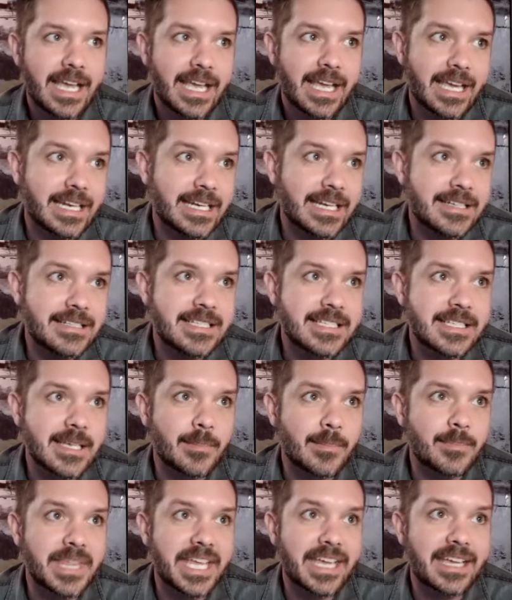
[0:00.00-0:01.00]
it is
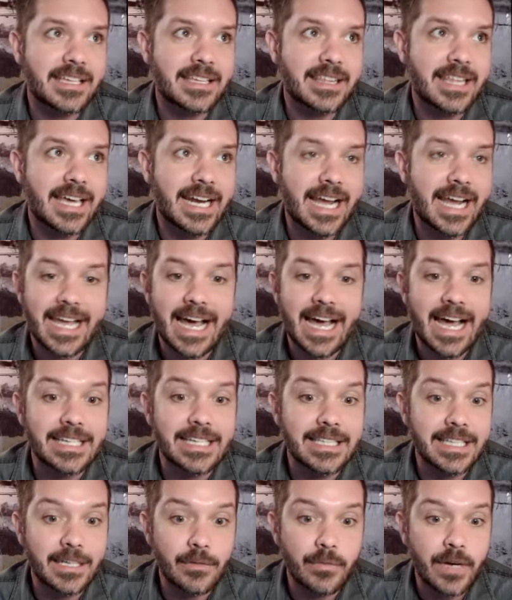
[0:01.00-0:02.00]
something that I
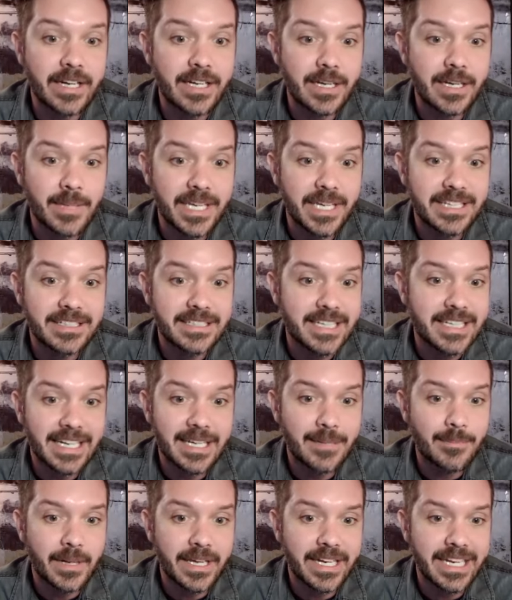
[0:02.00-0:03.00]
highly recommend
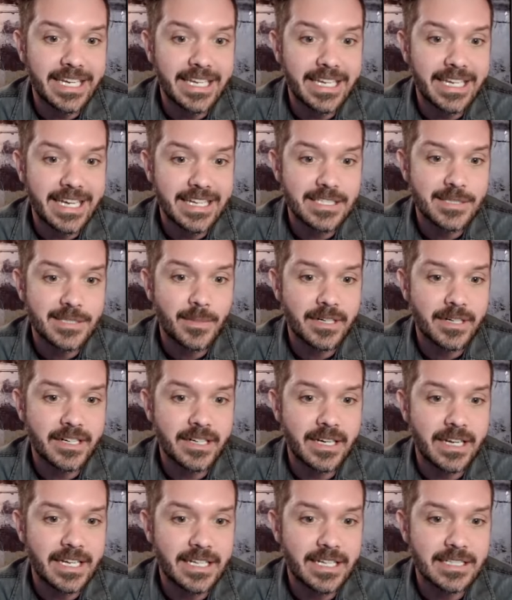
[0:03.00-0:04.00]
anybody
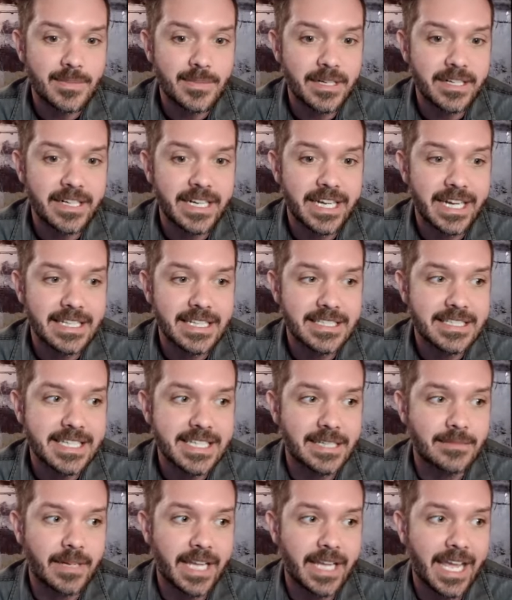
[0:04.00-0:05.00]
experience experience
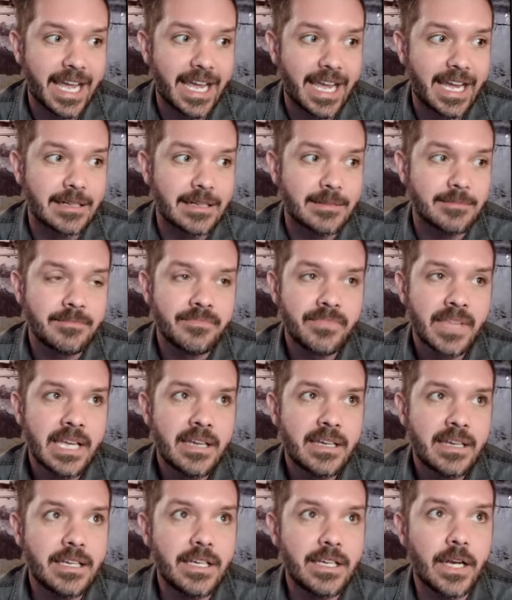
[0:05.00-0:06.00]
and and
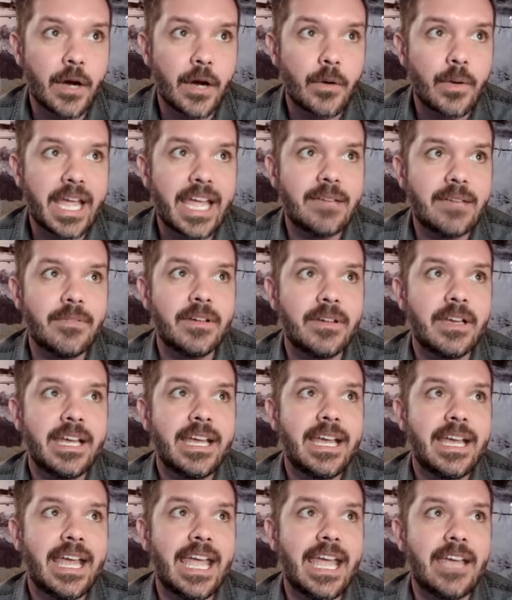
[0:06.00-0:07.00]
you know if
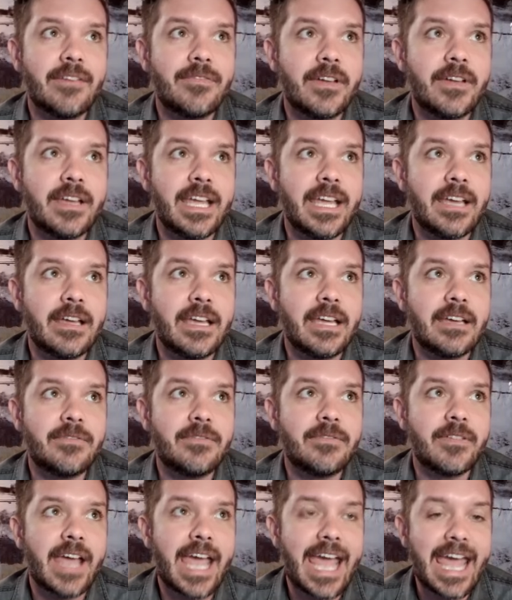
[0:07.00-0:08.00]
if
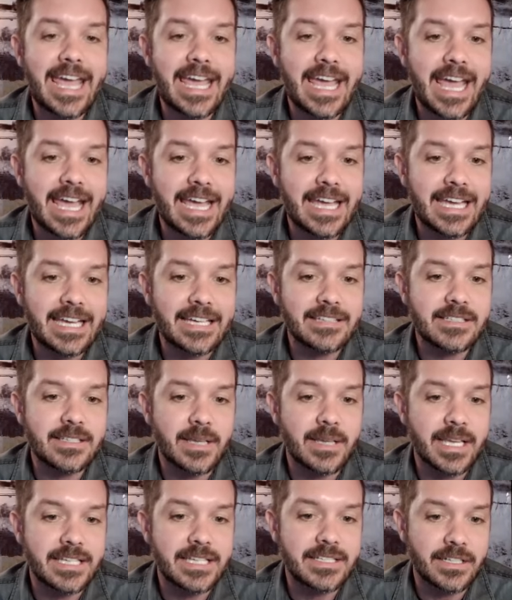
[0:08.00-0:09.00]
if AA
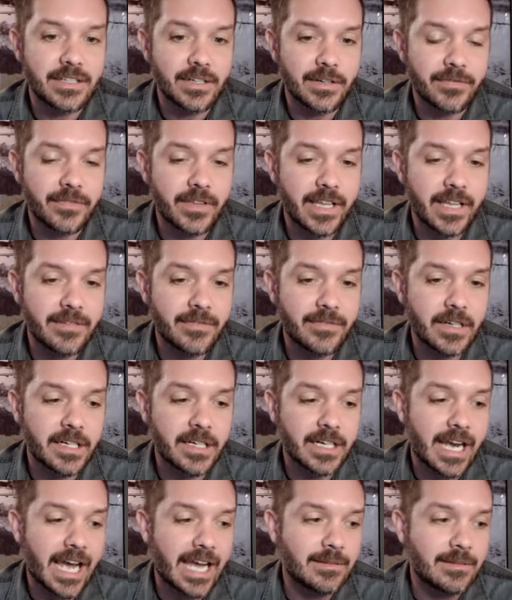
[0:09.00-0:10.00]
isn't isn't your
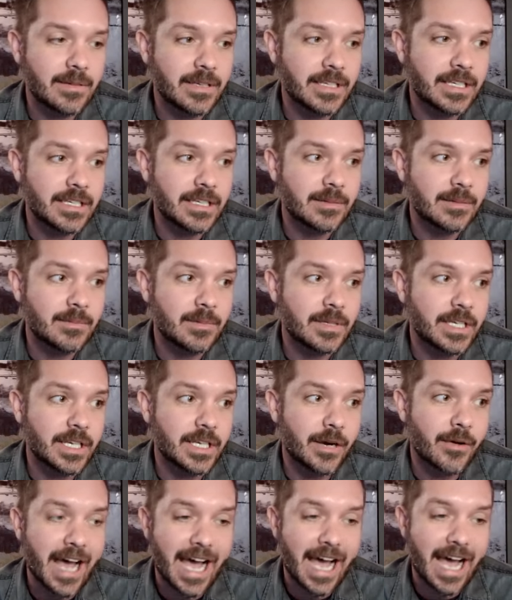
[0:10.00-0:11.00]
flavor, I you
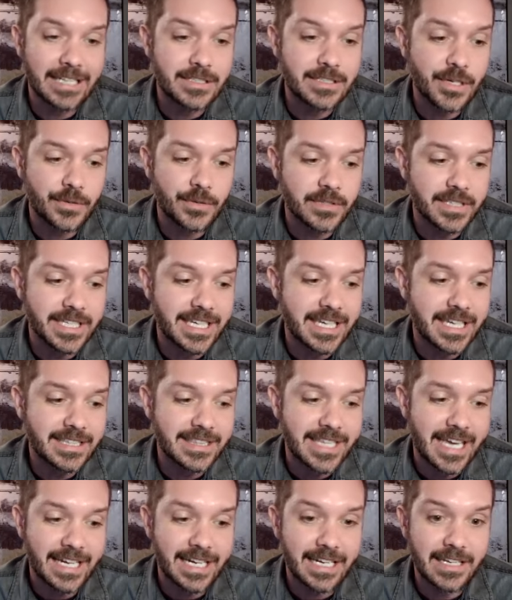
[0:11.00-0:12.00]
know I totally mm-hmm. get
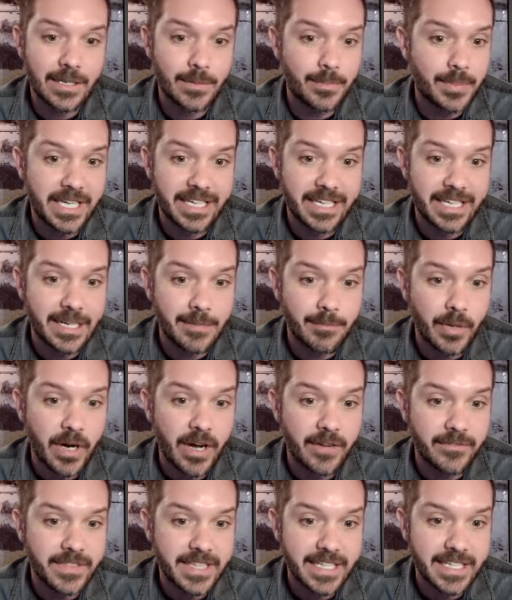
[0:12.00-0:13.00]
that. It could be an
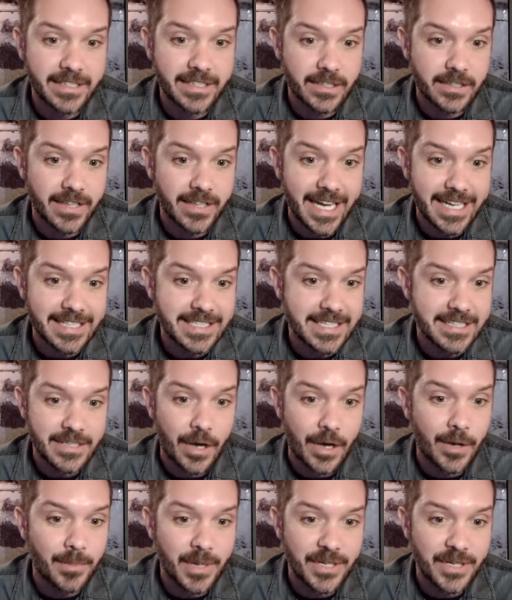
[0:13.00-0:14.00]
improv theater class is
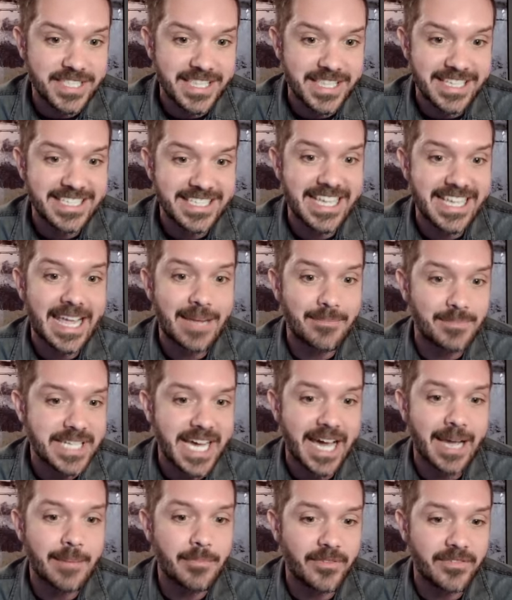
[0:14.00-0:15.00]
almost the same
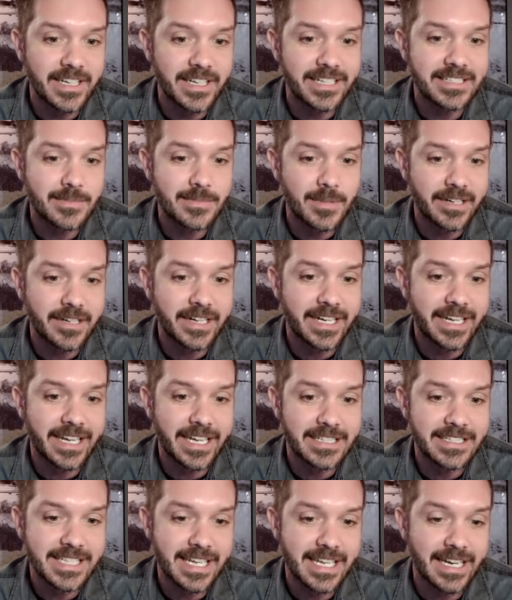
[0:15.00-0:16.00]
type of
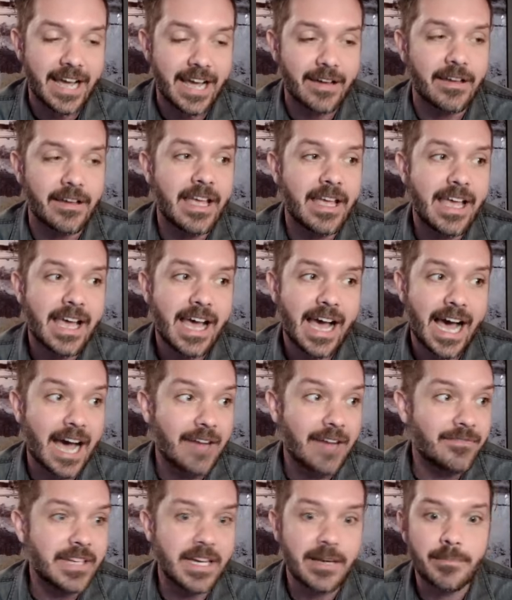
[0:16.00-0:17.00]
experience, right. and I
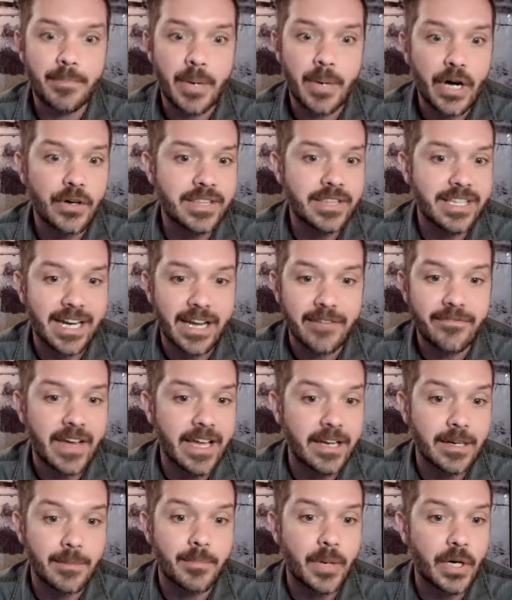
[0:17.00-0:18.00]
I've done both, and I
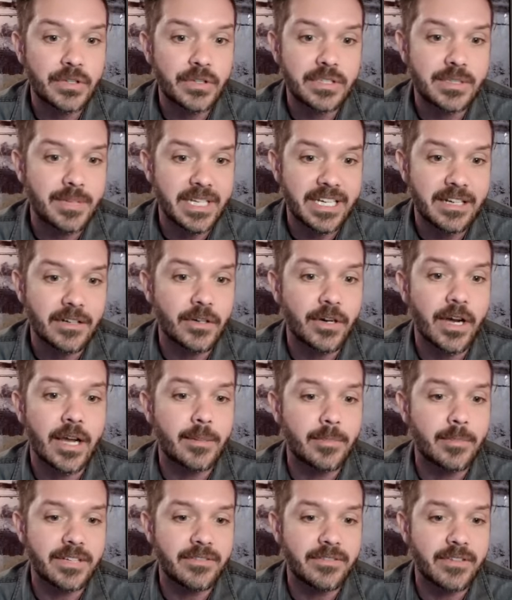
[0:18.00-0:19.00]
found them both to be
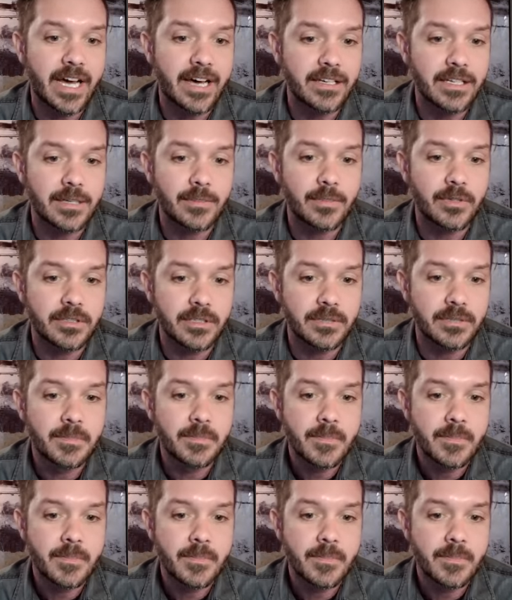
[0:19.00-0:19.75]
incredibly valuable.